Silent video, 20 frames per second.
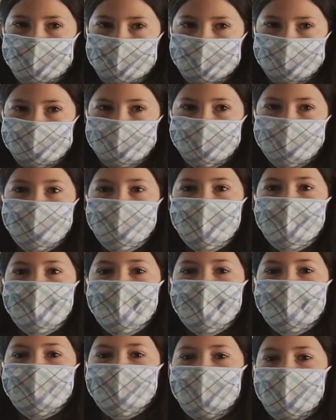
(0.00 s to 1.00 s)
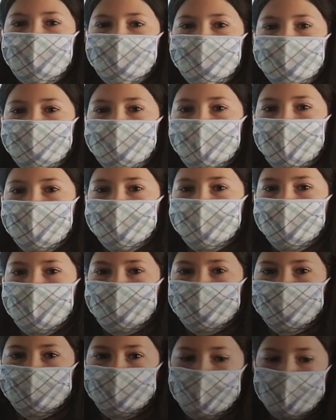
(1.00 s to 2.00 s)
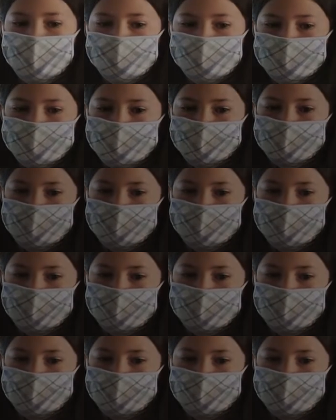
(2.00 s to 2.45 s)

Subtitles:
hope that meant everlasting